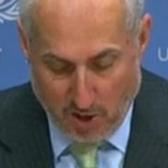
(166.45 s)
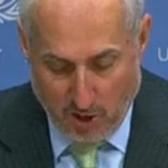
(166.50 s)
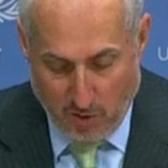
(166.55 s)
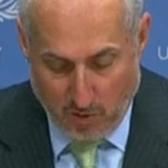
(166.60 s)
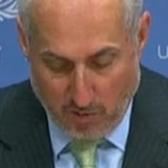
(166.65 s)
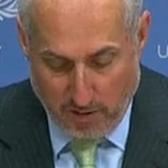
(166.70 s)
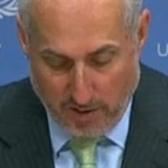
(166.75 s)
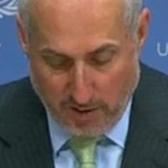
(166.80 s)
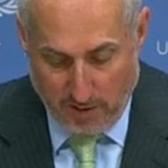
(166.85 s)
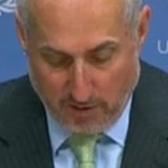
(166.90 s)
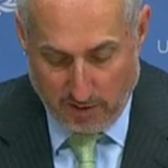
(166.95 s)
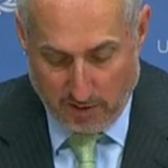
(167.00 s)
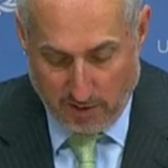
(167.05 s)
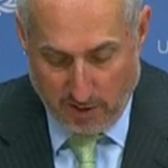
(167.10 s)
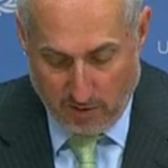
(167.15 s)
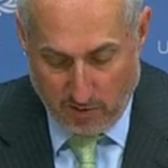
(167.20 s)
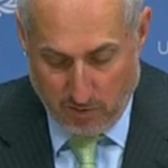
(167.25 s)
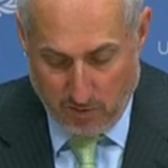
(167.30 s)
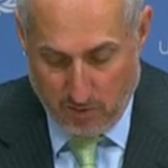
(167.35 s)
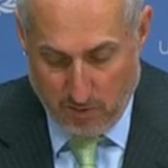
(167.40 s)
who, are,
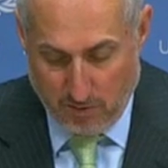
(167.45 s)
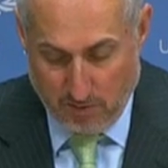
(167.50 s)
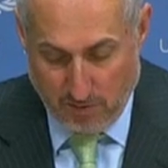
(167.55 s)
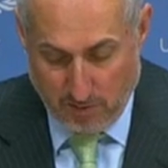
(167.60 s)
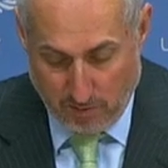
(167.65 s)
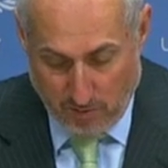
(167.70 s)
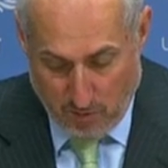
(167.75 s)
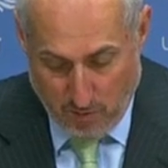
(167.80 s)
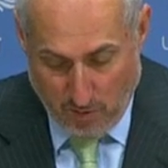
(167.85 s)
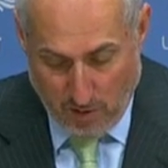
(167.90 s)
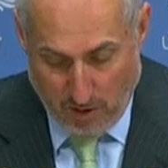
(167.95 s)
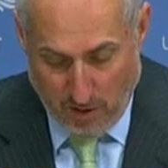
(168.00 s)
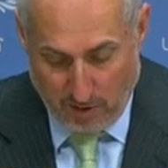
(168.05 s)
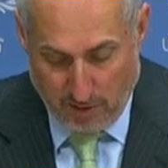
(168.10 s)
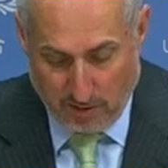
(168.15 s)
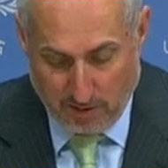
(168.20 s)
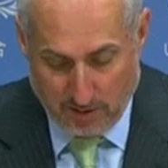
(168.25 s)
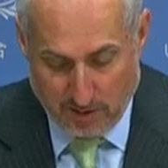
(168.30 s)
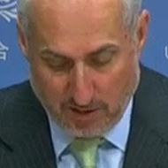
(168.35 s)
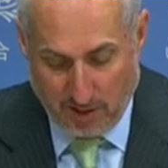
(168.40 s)
who who
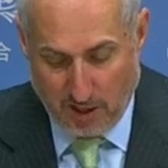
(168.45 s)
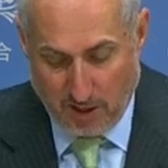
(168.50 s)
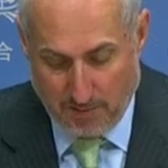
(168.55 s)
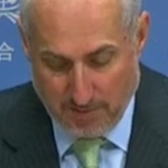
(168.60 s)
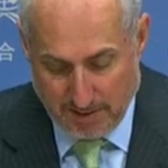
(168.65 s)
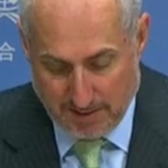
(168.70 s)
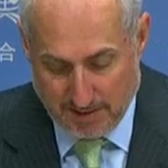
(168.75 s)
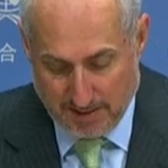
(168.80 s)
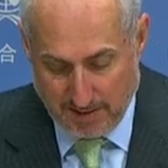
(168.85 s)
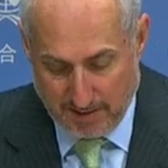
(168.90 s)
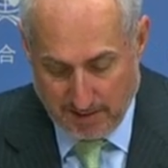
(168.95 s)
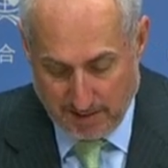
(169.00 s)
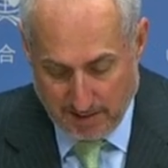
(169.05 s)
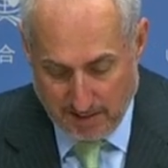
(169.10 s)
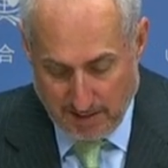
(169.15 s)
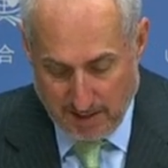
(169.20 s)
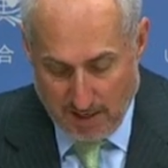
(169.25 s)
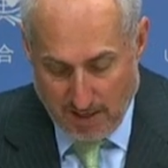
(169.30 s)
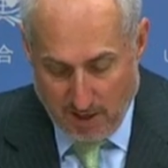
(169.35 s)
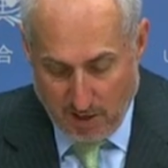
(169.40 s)
are commenting
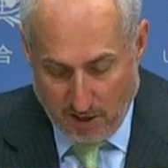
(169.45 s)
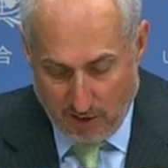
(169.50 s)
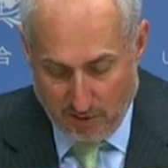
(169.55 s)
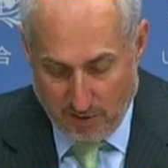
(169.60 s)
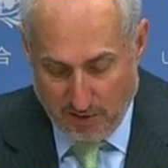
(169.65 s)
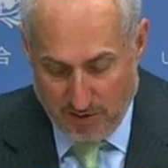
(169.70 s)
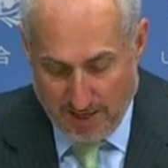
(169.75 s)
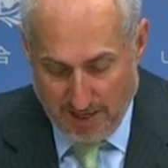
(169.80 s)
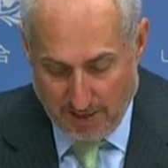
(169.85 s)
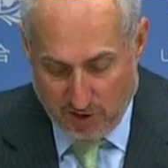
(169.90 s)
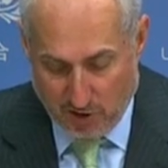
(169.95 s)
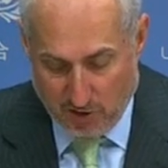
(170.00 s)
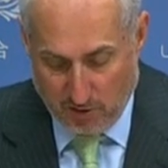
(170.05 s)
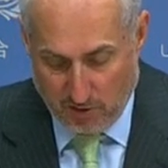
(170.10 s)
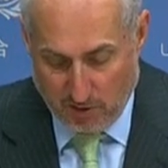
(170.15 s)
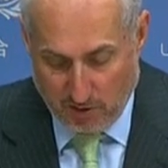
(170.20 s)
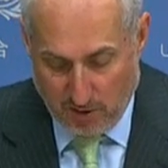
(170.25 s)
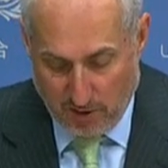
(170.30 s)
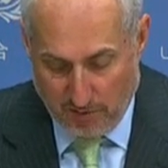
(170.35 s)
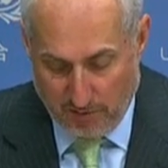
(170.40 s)
on the
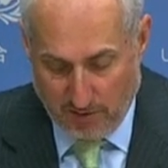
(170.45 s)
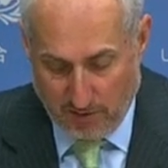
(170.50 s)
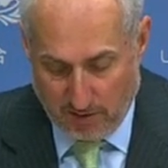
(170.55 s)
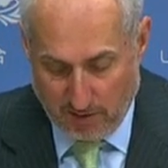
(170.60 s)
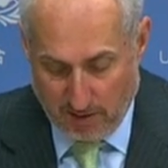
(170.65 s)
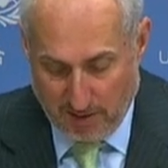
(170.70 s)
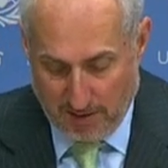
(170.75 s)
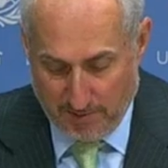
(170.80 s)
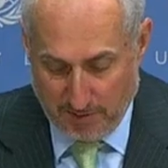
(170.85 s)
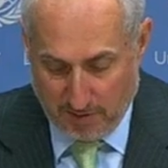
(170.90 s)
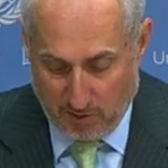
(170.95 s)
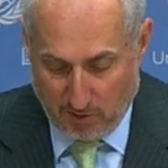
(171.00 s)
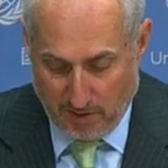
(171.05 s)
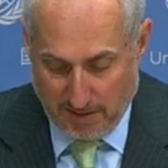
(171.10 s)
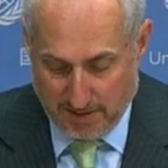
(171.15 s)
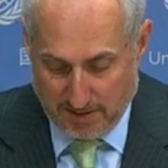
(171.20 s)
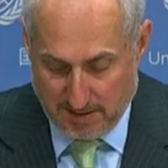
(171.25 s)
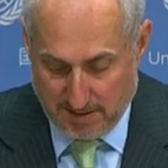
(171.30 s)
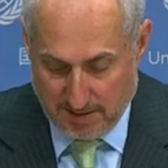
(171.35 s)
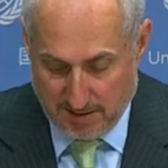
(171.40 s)
nature of the climate
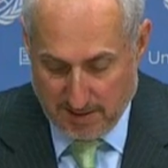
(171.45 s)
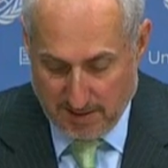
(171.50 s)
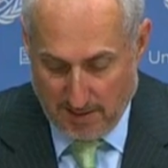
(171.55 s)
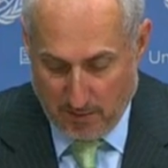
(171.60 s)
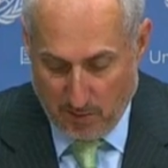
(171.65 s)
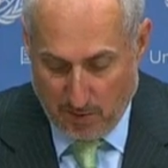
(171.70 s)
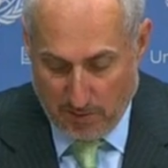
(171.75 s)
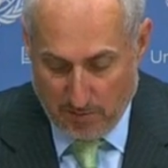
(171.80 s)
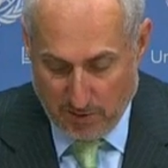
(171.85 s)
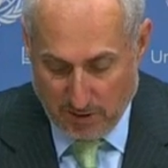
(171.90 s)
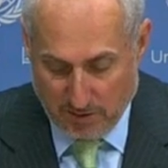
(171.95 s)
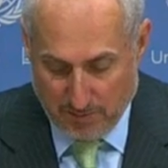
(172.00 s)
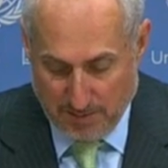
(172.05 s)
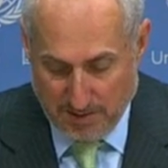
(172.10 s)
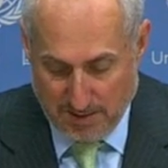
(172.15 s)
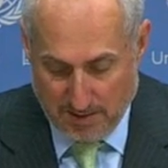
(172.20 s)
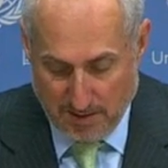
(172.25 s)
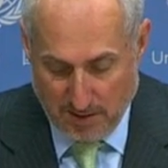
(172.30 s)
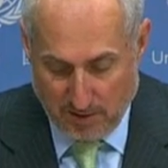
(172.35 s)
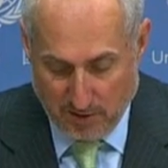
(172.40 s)
crisis and what must
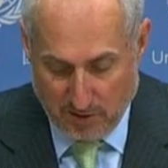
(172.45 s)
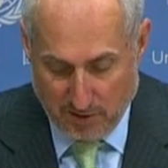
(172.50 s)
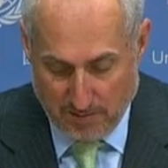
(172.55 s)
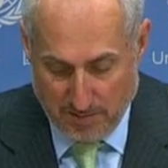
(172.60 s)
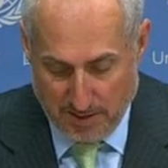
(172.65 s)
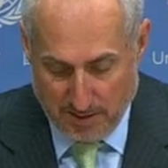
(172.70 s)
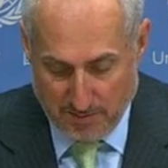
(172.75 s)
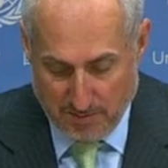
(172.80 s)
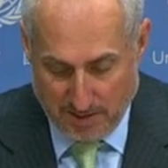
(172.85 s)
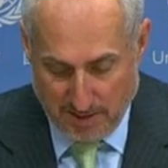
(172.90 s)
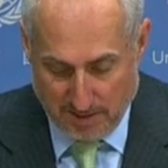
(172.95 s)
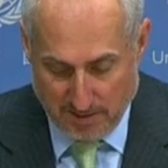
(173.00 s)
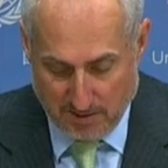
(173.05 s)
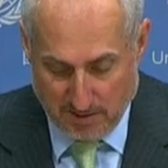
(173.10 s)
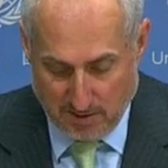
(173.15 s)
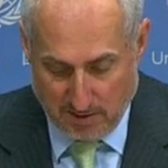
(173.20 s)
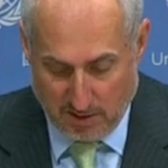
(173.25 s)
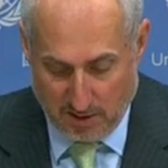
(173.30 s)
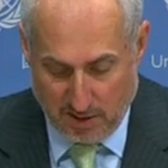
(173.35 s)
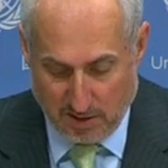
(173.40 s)
be done to
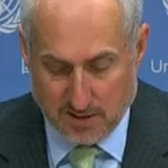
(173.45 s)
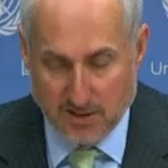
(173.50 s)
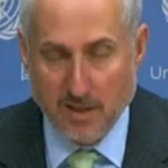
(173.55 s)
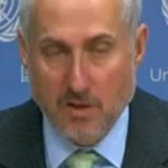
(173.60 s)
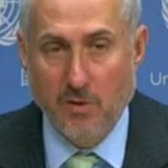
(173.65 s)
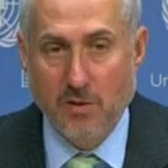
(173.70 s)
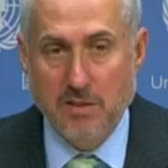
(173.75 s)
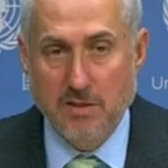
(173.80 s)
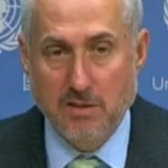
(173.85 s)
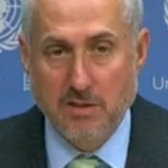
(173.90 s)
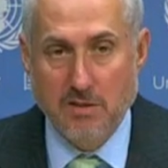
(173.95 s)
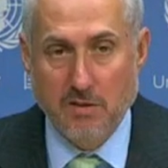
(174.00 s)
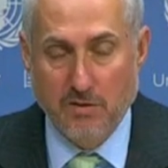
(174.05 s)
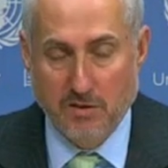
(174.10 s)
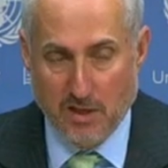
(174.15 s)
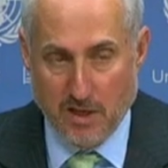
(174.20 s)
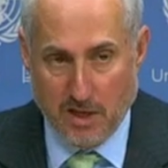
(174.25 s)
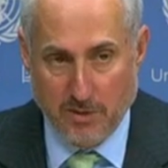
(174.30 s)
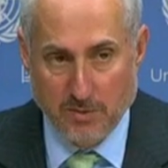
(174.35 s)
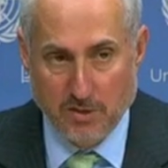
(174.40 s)
minimize the consequences
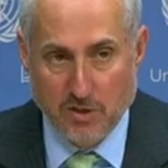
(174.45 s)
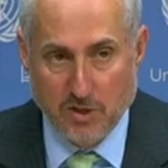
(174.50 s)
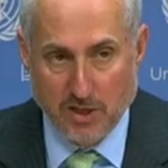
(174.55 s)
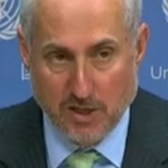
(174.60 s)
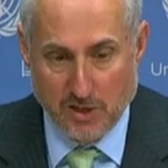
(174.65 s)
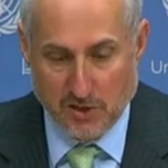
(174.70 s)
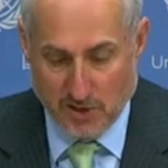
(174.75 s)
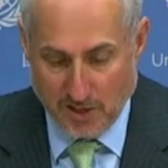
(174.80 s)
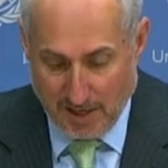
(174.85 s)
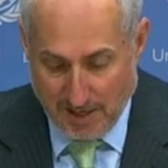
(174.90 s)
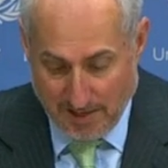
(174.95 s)
of climate change.